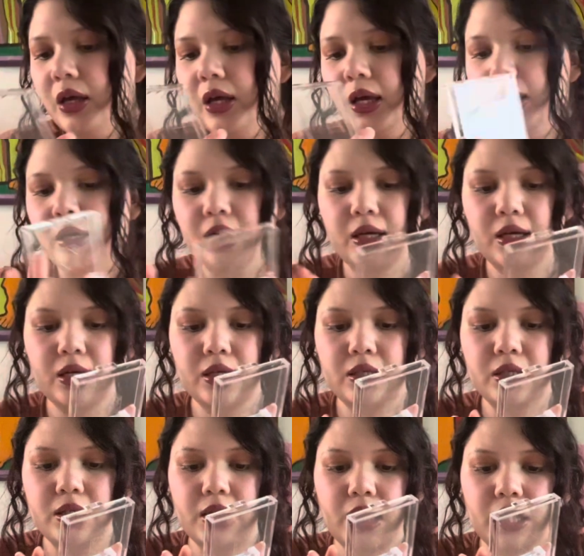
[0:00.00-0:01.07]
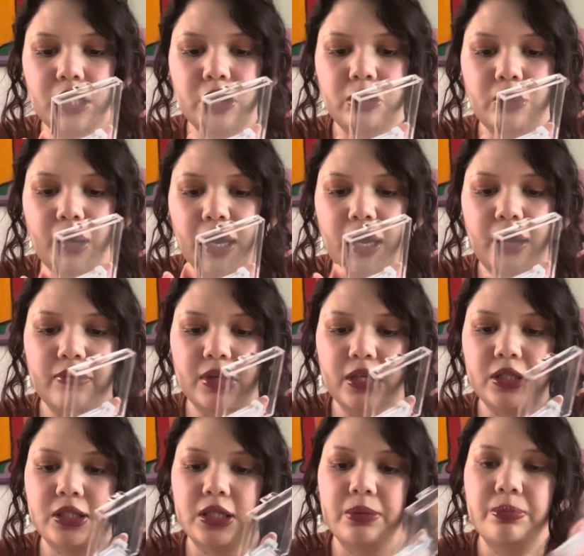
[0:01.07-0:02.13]
And then you have a
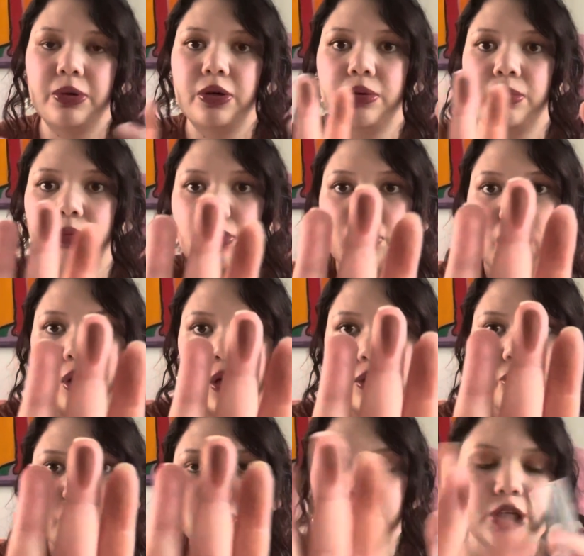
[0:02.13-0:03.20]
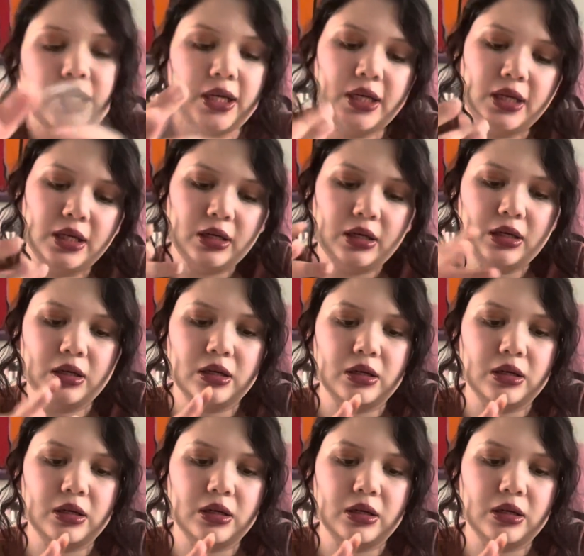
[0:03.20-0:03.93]
deep bronze shade.